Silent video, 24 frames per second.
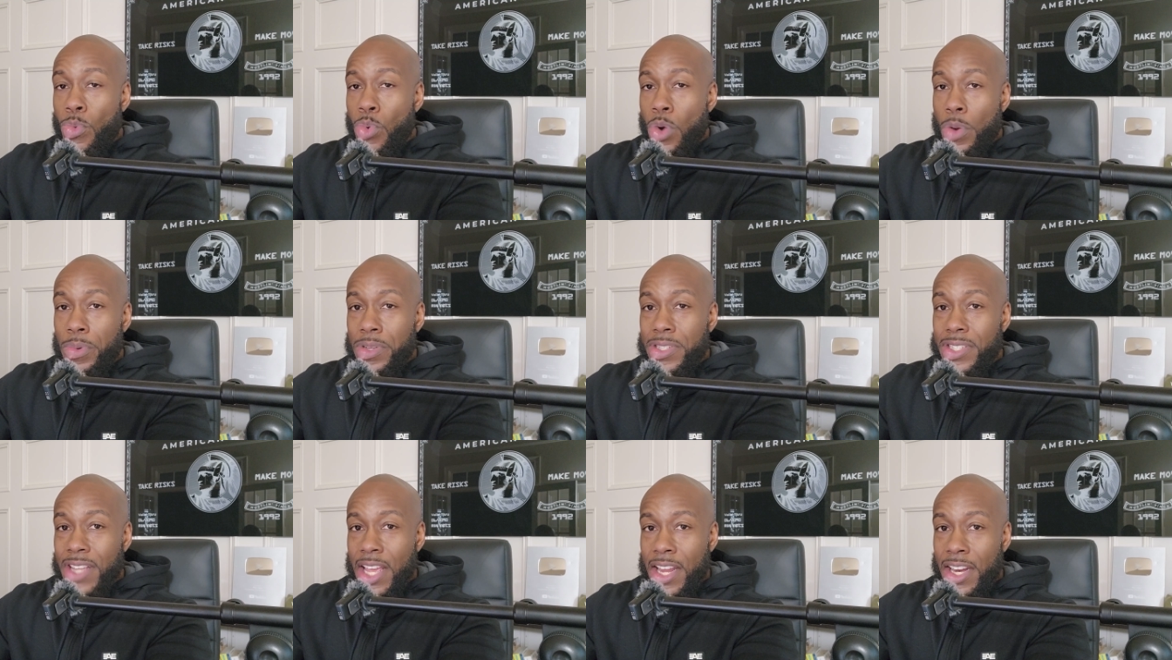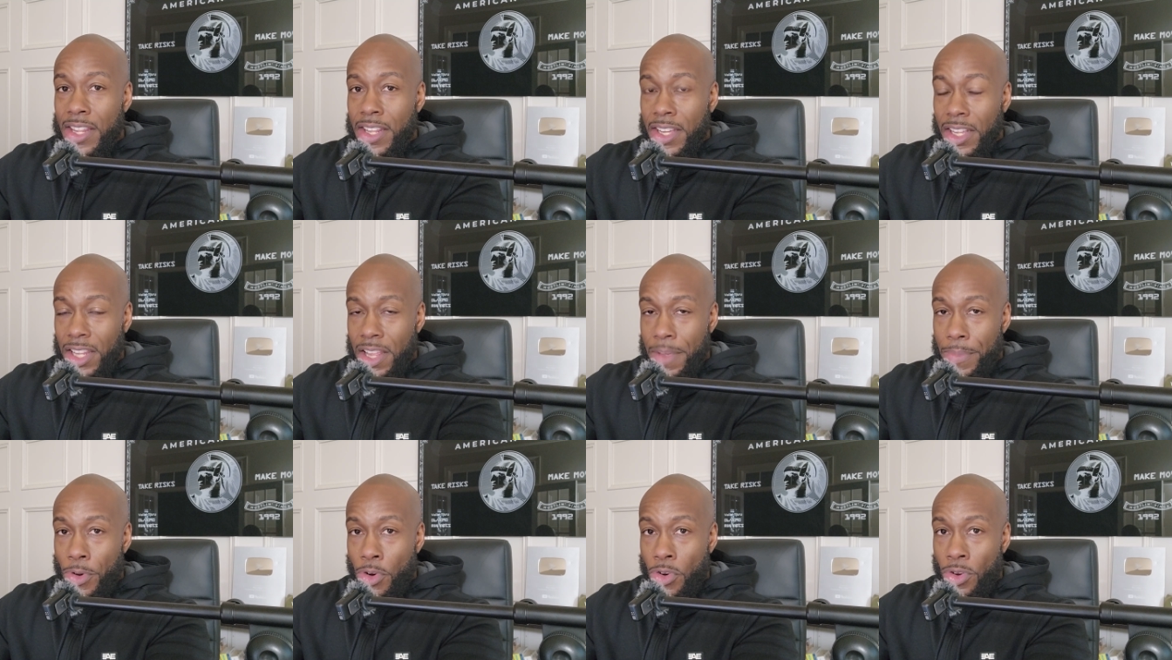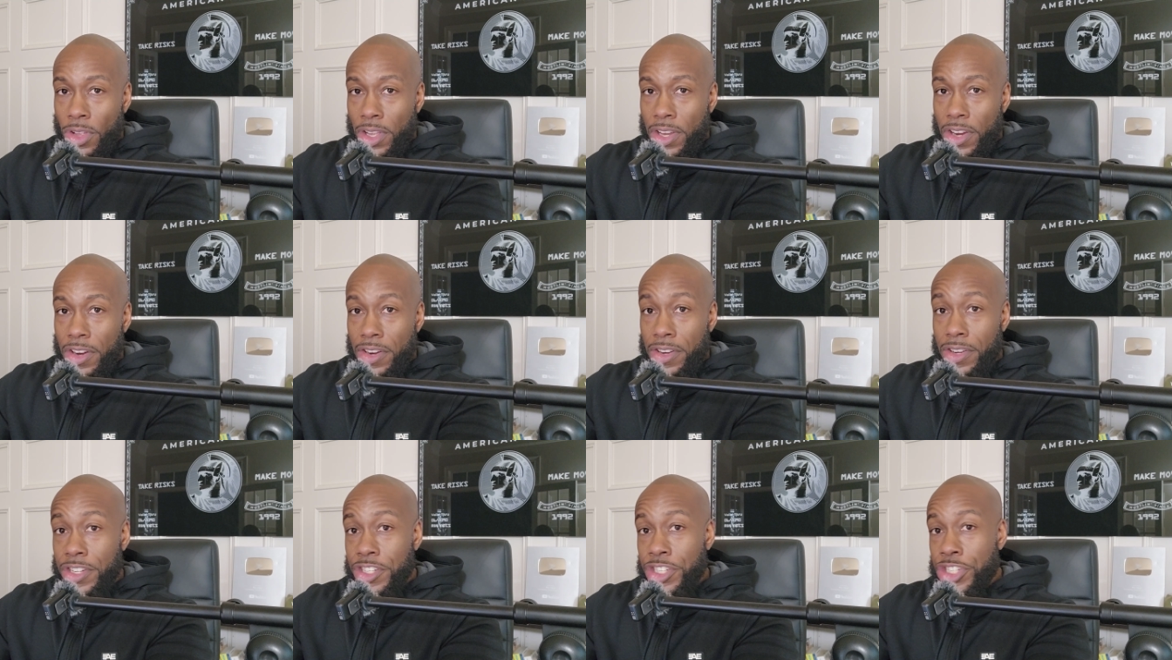what was said in the clip
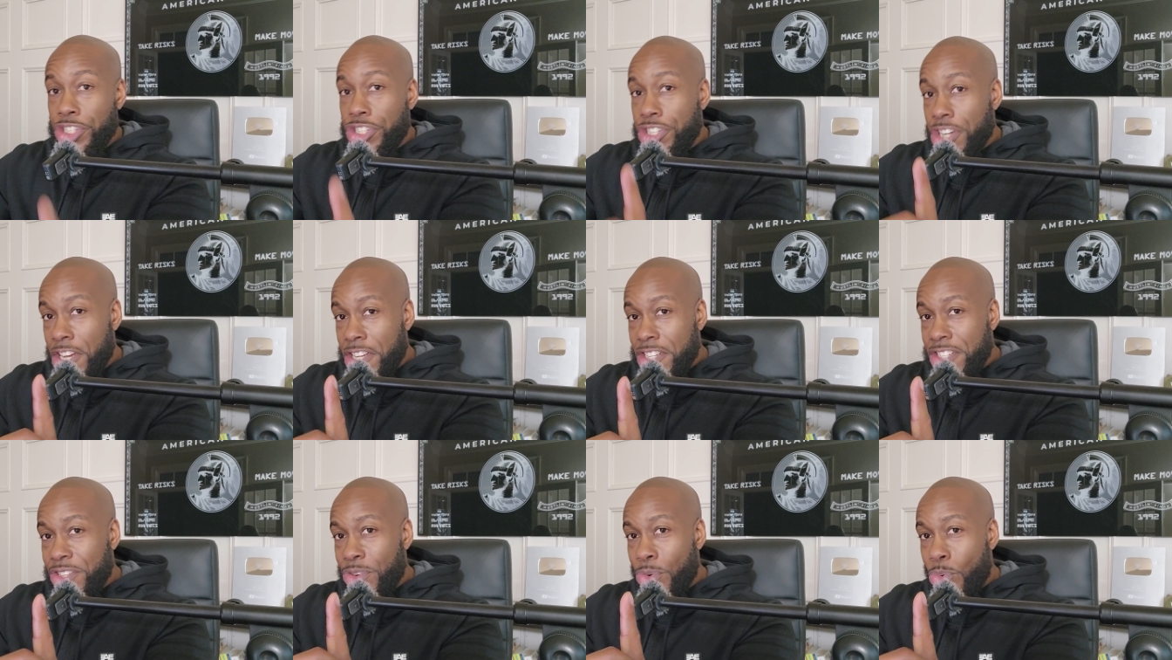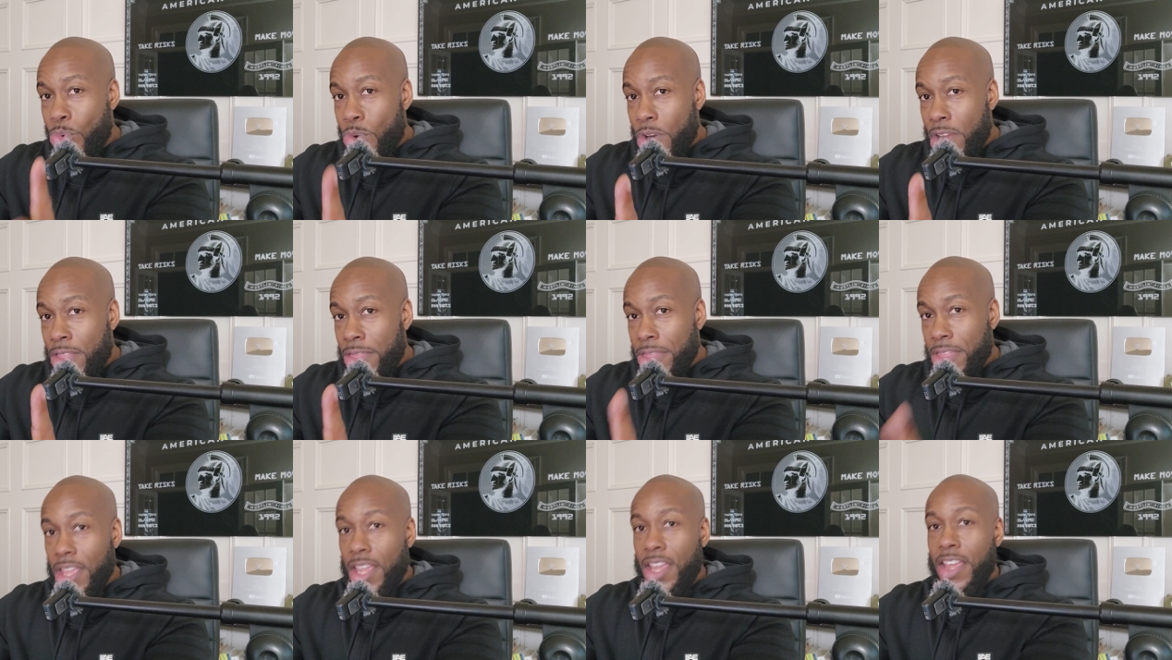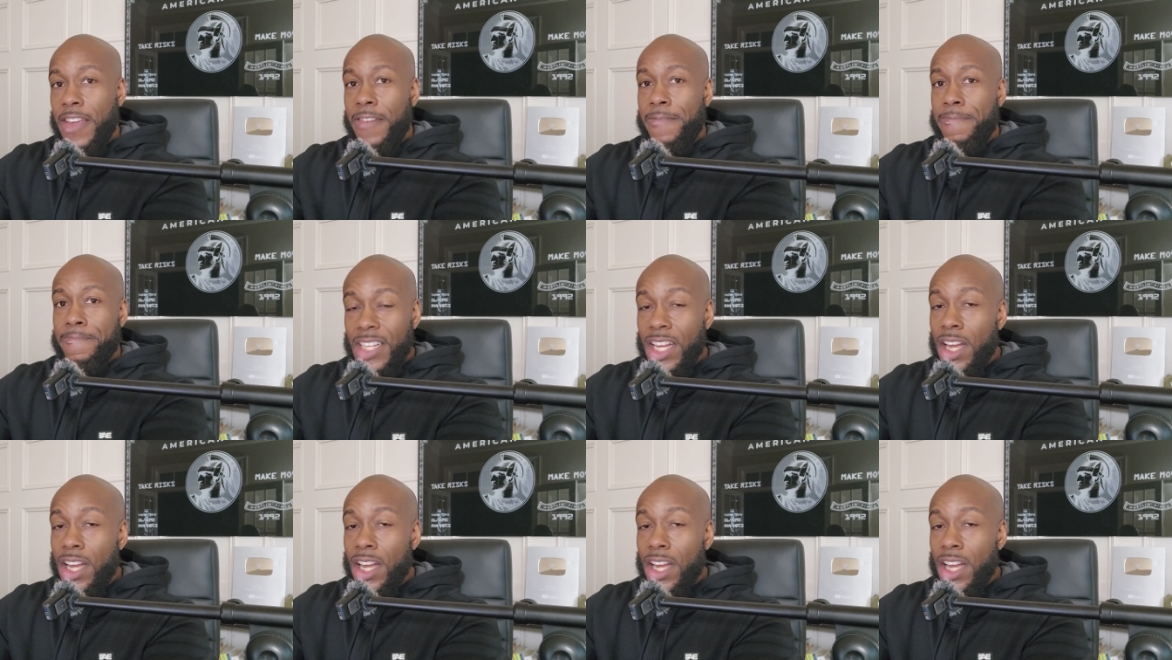earlier, just one thing.